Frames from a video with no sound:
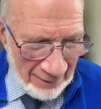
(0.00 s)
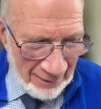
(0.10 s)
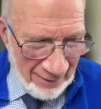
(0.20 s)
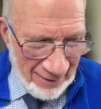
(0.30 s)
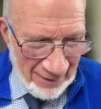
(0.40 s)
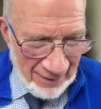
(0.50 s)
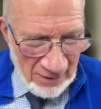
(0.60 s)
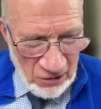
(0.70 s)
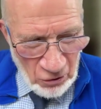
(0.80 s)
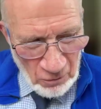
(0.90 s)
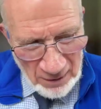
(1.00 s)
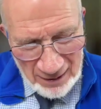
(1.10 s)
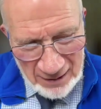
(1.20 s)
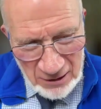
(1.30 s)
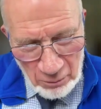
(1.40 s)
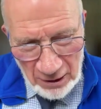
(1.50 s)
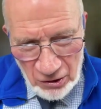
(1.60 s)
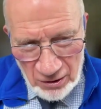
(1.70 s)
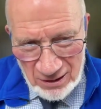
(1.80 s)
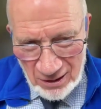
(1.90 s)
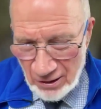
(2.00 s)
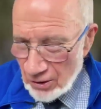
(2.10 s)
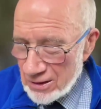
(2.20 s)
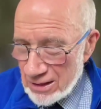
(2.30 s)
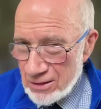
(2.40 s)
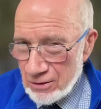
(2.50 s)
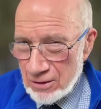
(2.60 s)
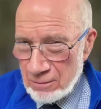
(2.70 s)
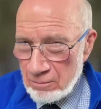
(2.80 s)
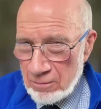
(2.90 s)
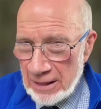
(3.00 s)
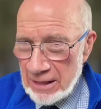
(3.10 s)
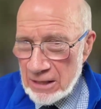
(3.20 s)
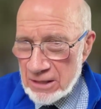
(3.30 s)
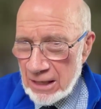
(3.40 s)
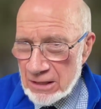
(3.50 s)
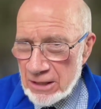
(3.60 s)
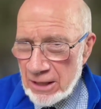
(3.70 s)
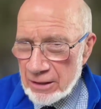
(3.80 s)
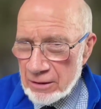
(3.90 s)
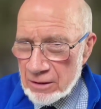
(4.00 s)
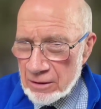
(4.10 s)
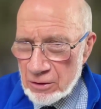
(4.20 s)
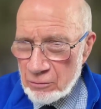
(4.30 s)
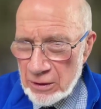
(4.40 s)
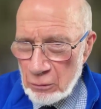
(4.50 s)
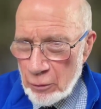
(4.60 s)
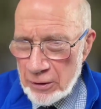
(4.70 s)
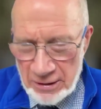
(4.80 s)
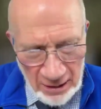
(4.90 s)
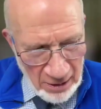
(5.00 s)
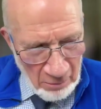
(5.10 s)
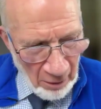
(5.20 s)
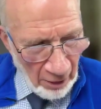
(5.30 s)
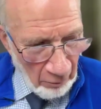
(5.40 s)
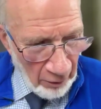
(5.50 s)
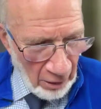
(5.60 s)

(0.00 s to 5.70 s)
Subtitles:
And, inspection is an art. It's not an exact science, as some people pretend it might